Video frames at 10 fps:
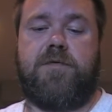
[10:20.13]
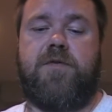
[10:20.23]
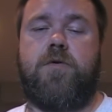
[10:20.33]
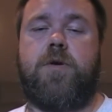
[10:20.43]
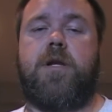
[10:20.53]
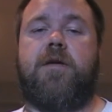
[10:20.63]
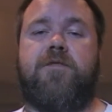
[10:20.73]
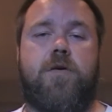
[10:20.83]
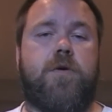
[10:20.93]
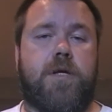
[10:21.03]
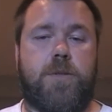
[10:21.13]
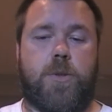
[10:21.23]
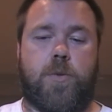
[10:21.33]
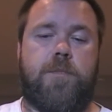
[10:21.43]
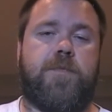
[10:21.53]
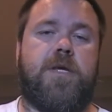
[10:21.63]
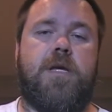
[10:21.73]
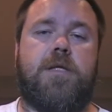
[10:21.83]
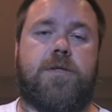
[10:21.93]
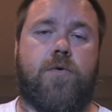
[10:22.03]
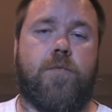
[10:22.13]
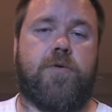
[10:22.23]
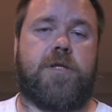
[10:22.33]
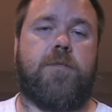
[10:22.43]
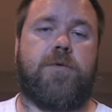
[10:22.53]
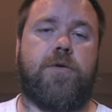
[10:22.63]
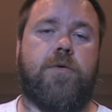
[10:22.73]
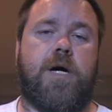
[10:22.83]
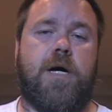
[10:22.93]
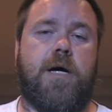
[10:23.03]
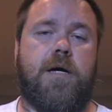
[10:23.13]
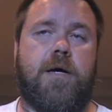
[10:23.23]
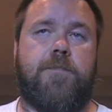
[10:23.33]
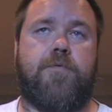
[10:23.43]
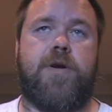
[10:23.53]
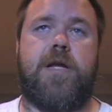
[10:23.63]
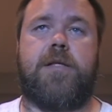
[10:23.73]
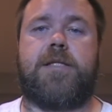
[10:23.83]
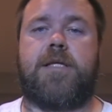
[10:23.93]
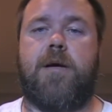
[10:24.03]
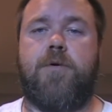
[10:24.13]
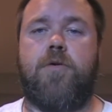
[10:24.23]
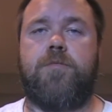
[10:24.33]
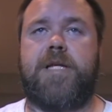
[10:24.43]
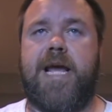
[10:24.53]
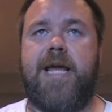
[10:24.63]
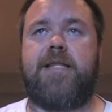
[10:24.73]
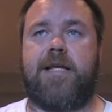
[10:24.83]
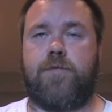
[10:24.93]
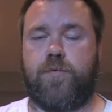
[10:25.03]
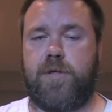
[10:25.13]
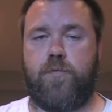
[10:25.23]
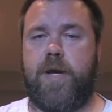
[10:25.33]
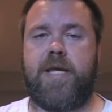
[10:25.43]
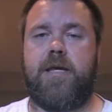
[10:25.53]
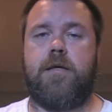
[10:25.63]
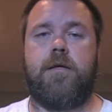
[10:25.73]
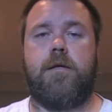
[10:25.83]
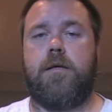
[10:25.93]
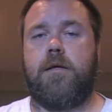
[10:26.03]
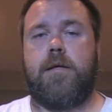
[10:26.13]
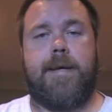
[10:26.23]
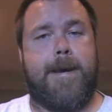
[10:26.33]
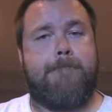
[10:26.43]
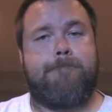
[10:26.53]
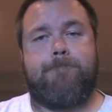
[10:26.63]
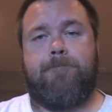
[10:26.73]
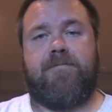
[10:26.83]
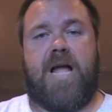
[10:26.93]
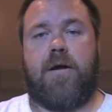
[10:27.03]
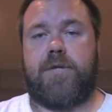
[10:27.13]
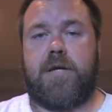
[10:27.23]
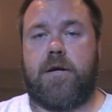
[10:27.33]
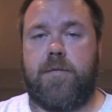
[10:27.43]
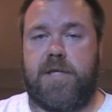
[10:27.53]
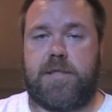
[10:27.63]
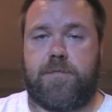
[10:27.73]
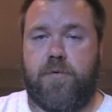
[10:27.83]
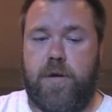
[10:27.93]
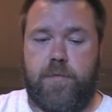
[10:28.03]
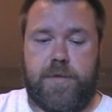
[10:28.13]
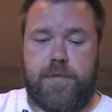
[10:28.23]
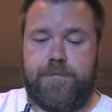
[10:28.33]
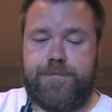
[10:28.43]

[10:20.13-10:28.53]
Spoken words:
If you can drip these or put them through a pretty good sub-ohm tank that'll really wick it, I don't think you're going to be disappointed with it.